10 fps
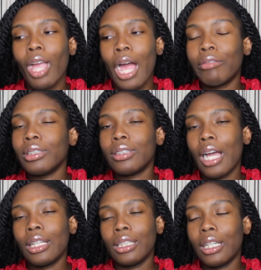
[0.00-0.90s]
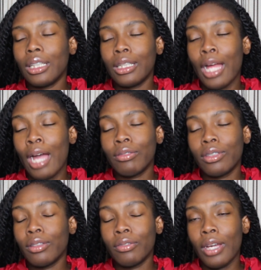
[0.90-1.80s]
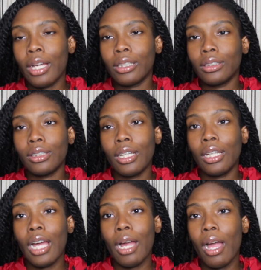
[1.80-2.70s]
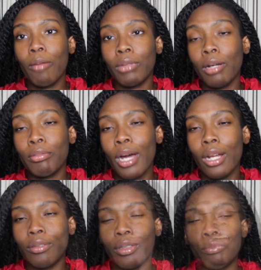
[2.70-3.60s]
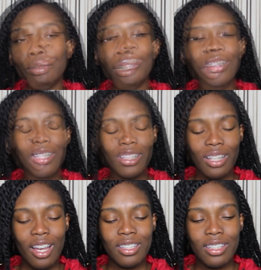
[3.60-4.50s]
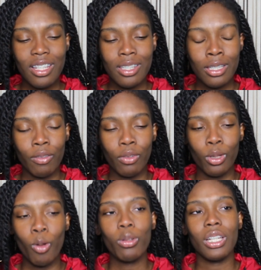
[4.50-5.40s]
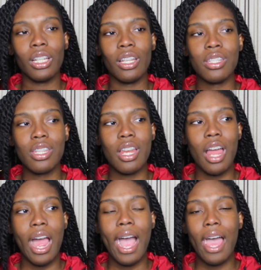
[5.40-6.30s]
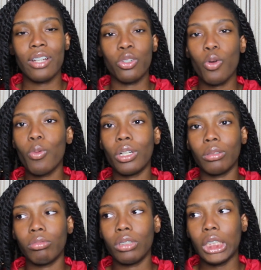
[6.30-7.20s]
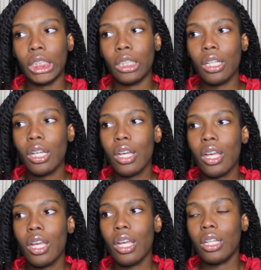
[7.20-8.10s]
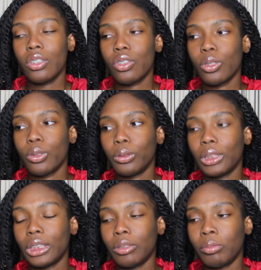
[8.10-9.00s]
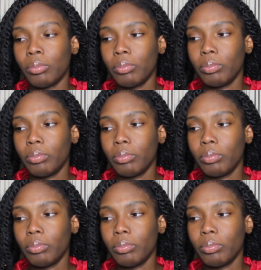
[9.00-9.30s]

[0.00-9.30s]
I retaliated after the fact, and I'm not proud of it. I was in a season of loneliness, and I had no one really. And so